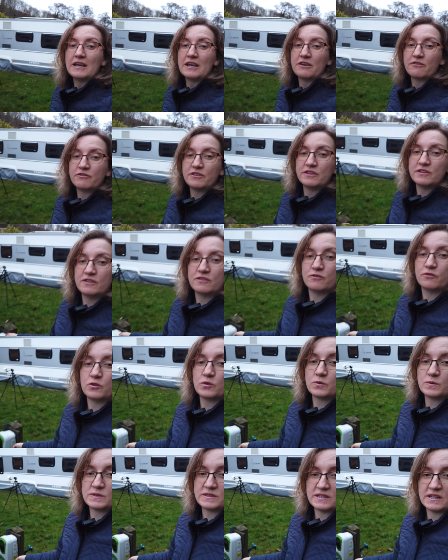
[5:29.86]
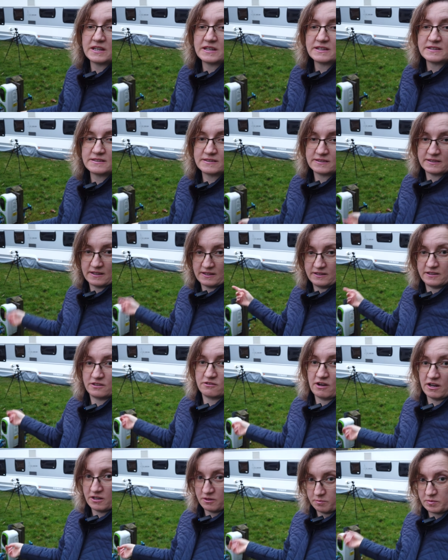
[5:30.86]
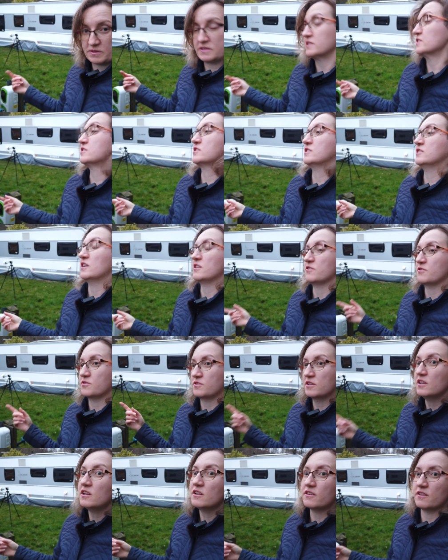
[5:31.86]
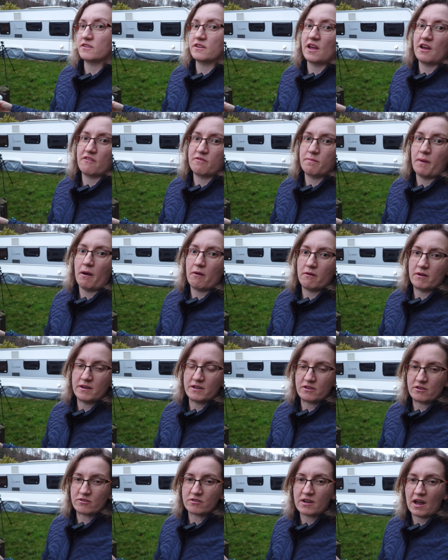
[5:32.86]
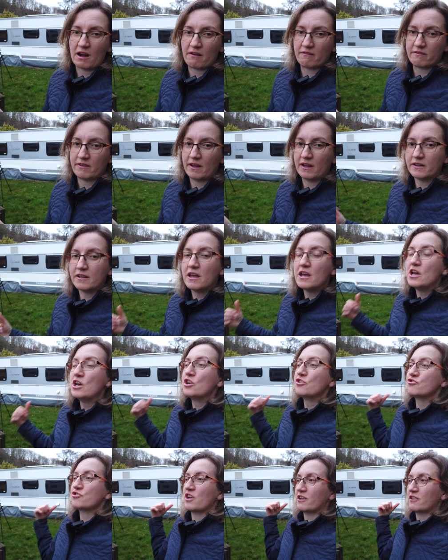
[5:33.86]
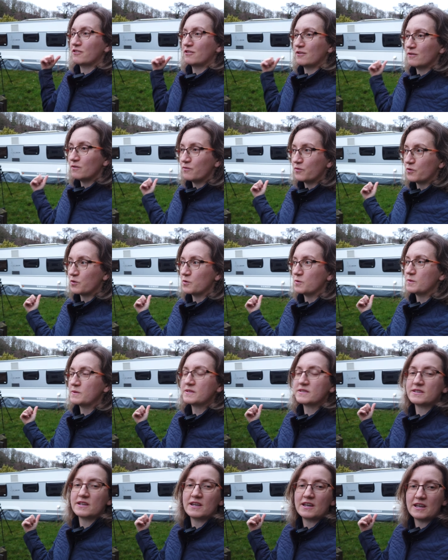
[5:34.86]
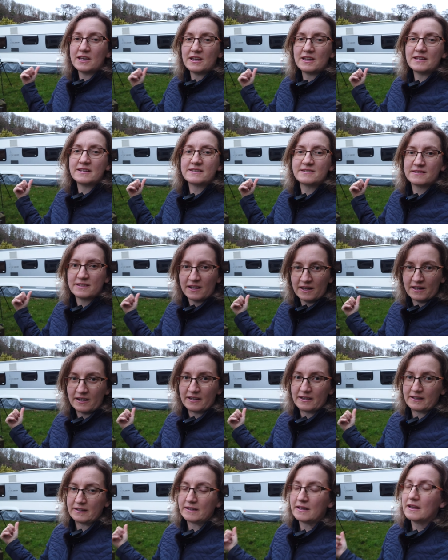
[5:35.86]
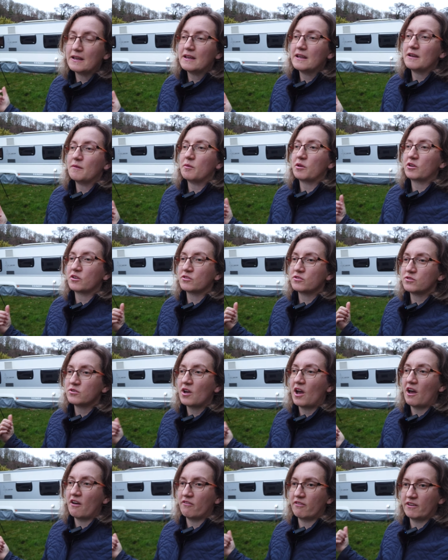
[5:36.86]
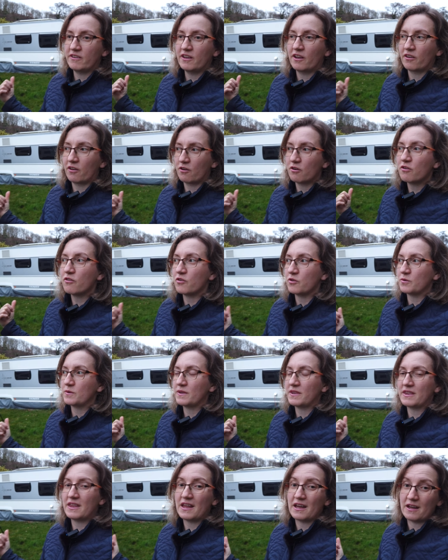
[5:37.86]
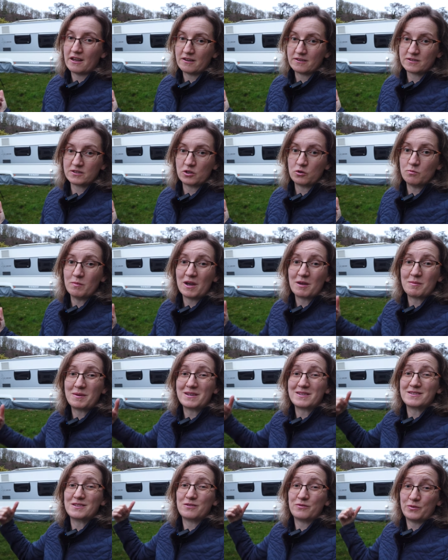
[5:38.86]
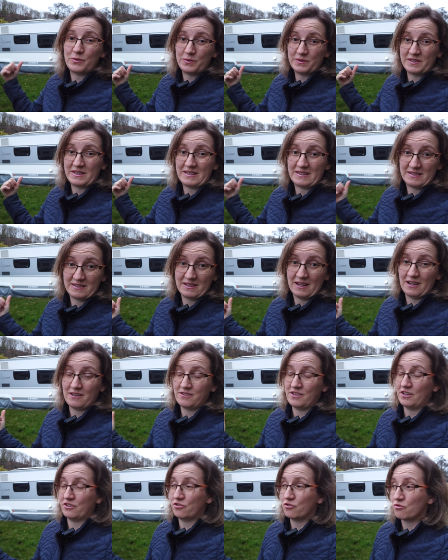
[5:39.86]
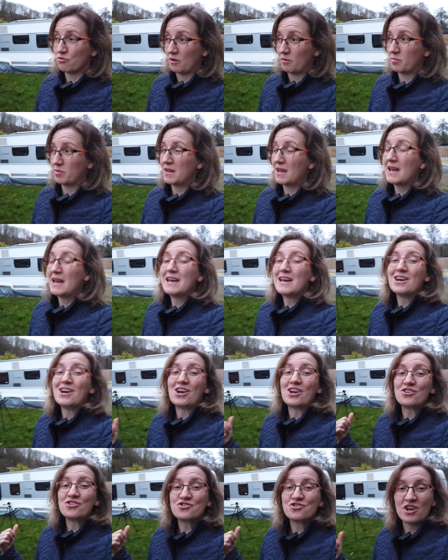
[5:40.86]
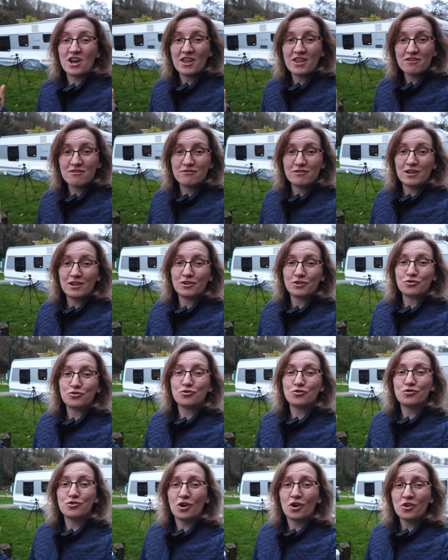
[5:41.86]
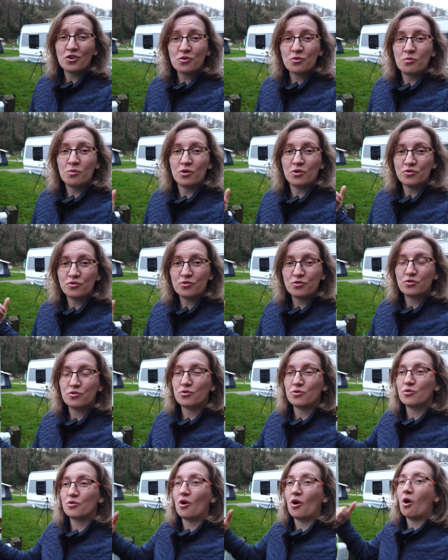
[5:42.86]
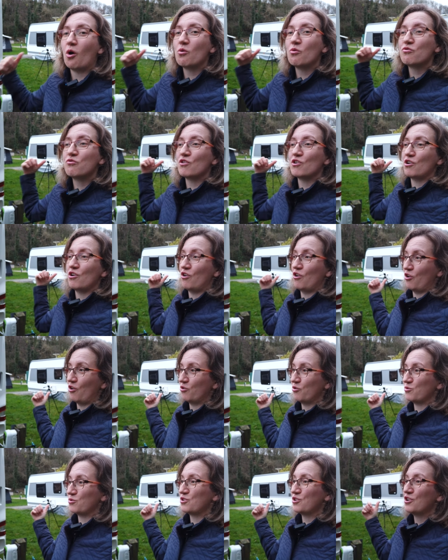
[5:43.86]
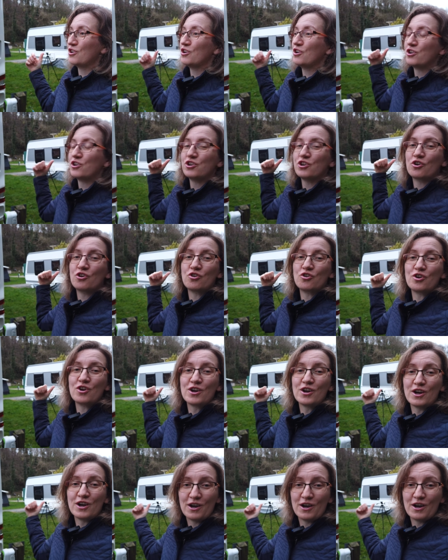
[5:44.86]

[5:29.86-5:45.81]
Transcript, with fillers: if this fuse is in the right position and you still don't have power in your caravan, check the fuse inside, because you have another fuse there, so maybe it's the fuse inside that tripped. In general, you don't want to overload your